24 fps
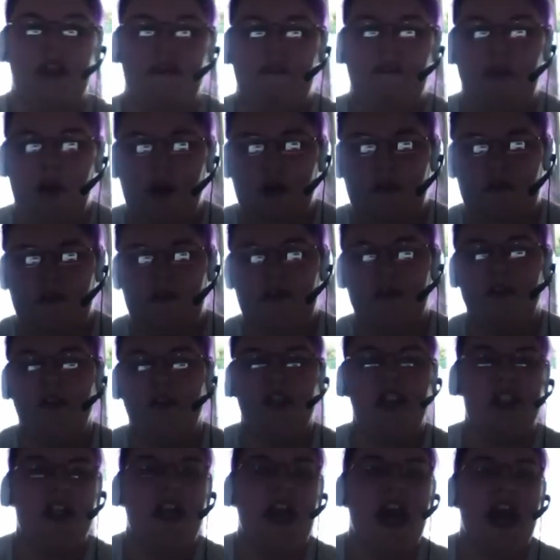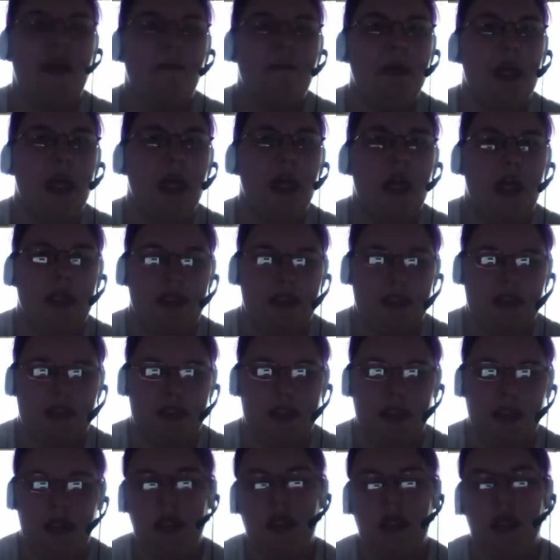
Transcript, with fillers: they vote for SNAP cuts,